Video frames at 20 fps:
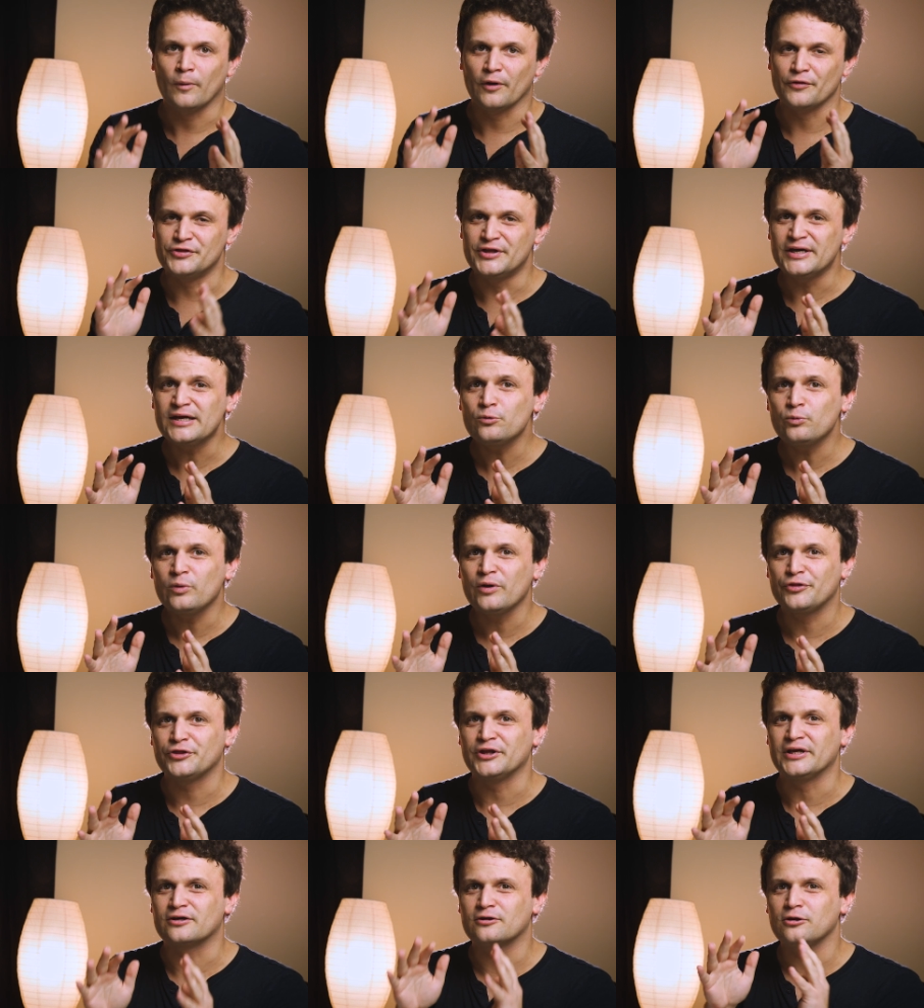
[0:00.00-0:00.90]
but they
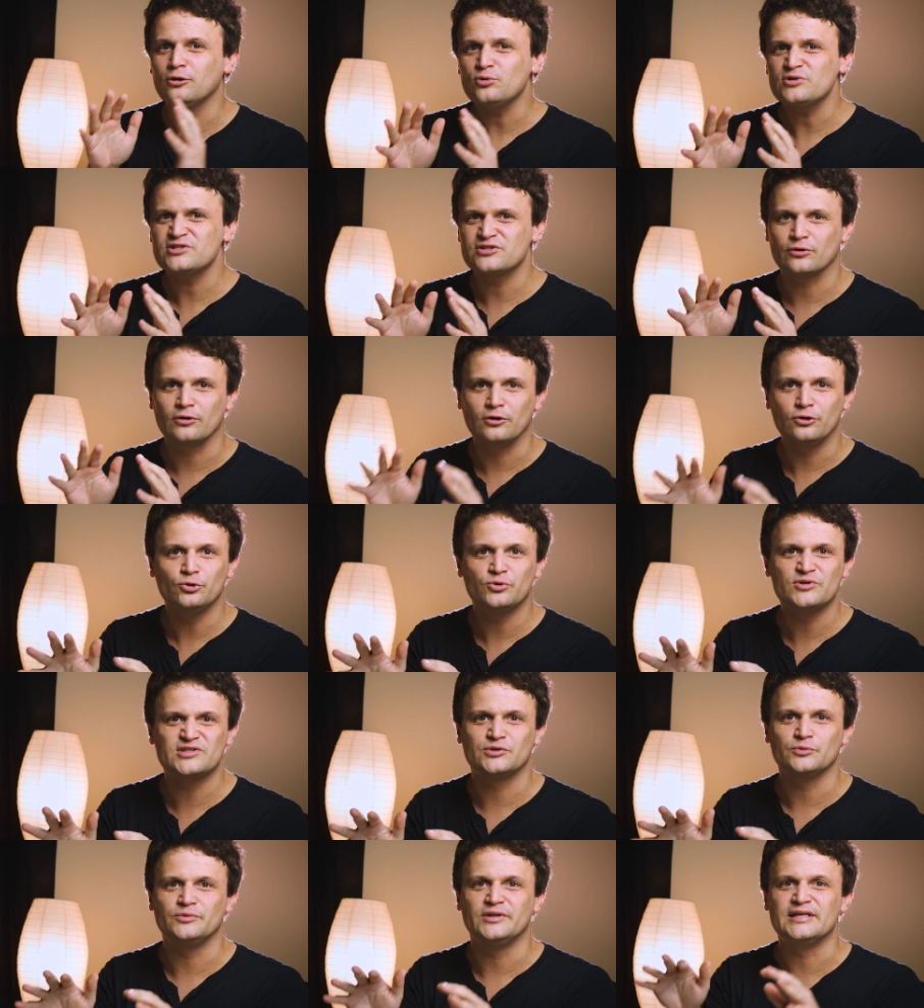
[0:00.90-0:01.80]
will take closer
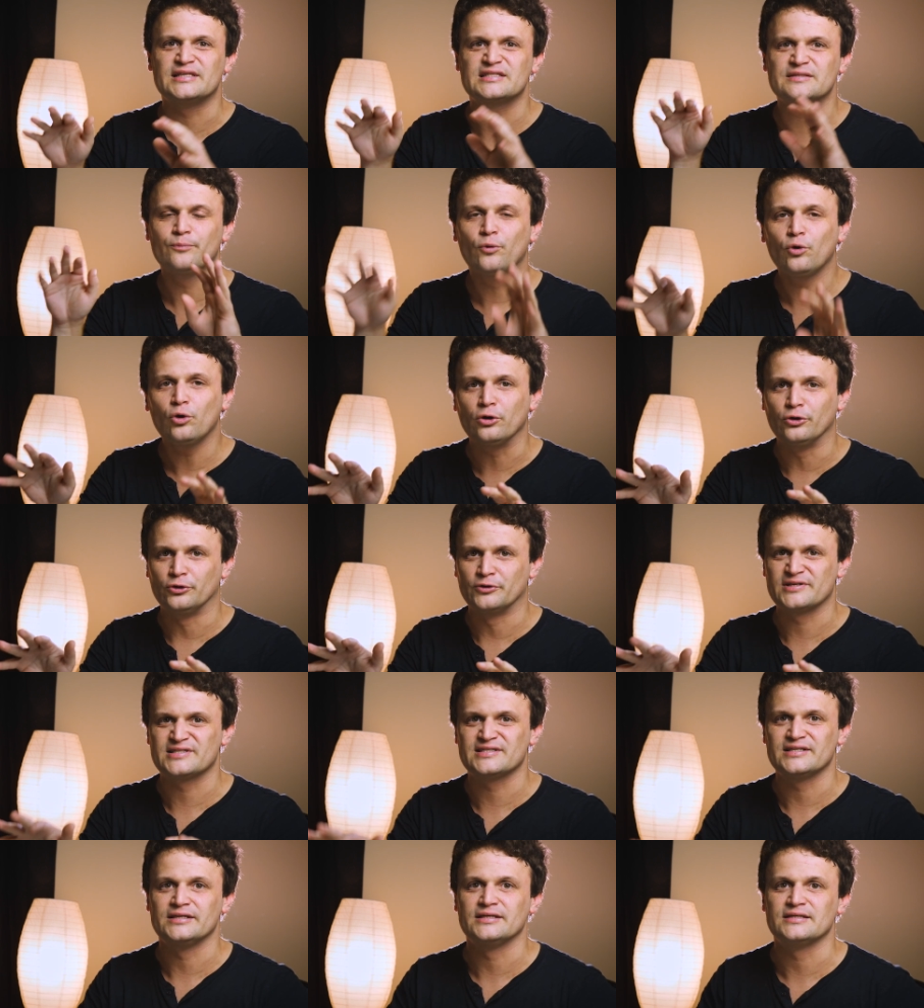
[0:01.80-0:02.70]
looks to these
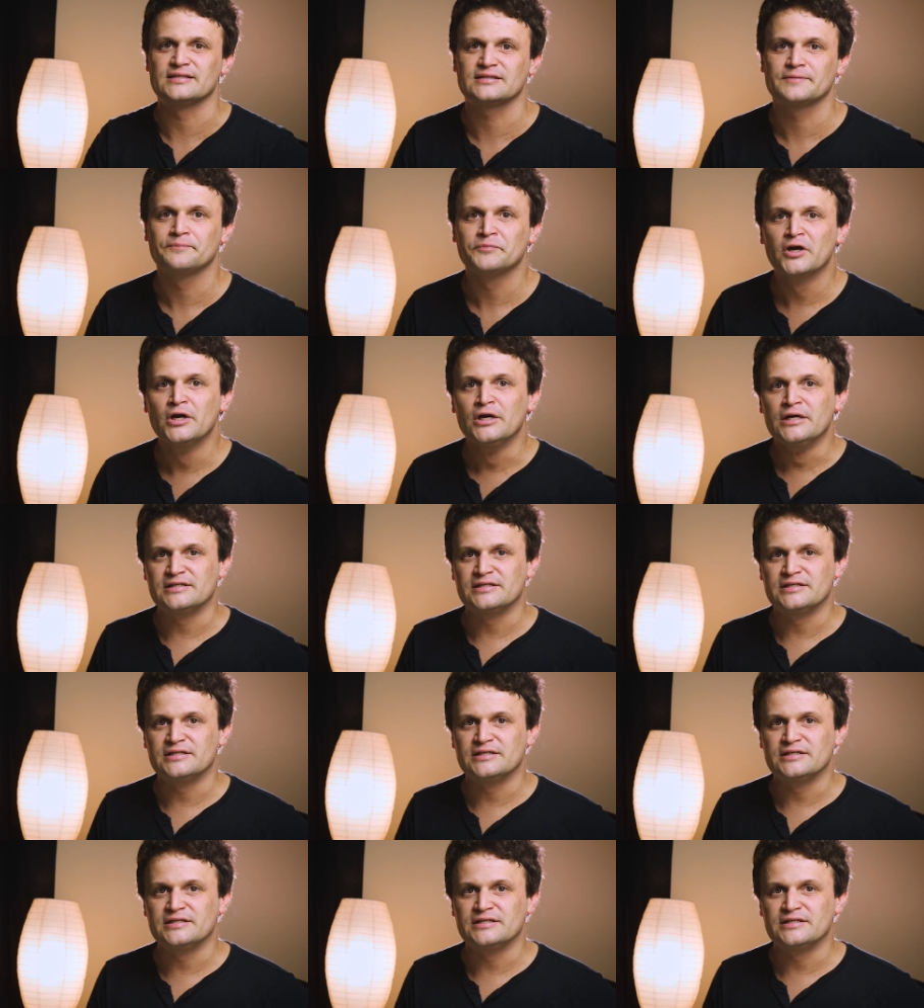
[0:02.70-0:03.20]
smaller scenes.